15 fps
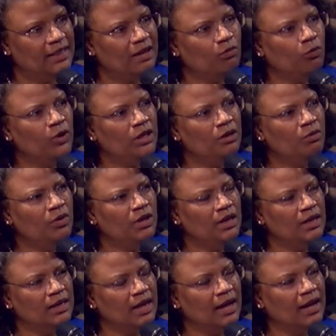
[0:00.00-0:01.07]
That we would
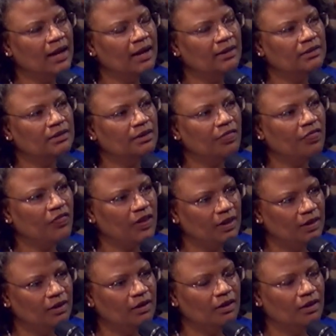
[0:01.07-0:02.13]
not
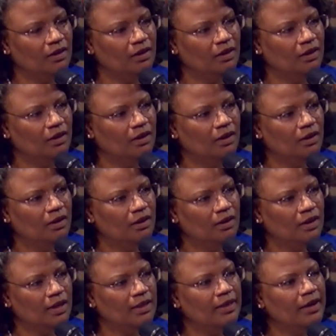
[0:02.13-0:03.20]
think
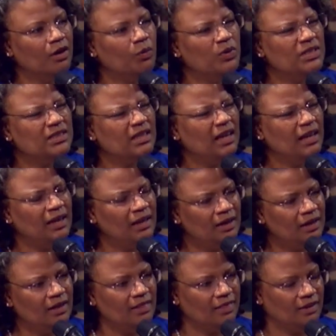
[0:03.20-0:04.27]
that there was
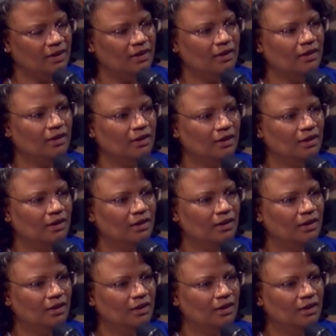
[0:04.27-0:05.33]
anything
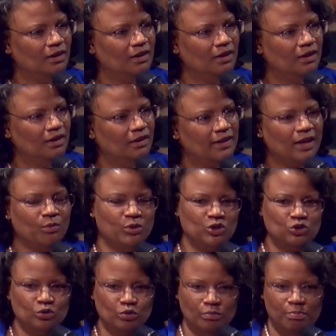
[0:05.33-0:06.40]
that
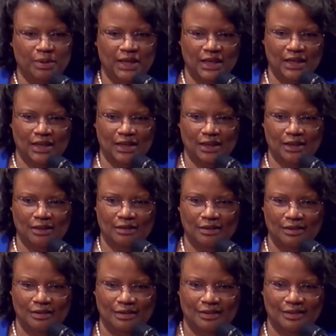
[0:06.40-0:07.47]
was too big,
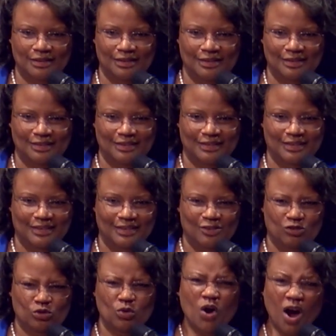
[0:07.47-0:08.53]

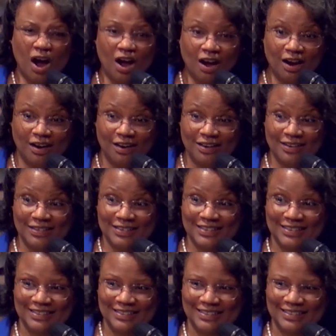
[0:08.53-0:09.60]
too
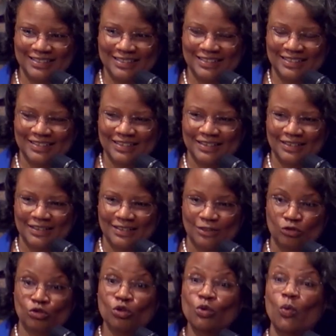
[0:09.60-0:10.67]
hard,
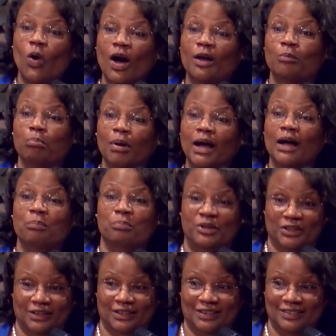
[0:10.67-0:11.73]
too
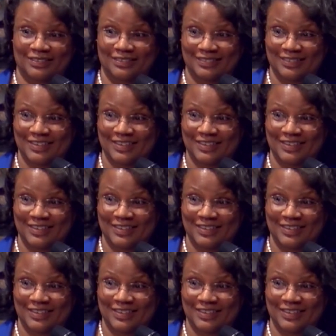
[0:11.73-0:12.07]
unpopular.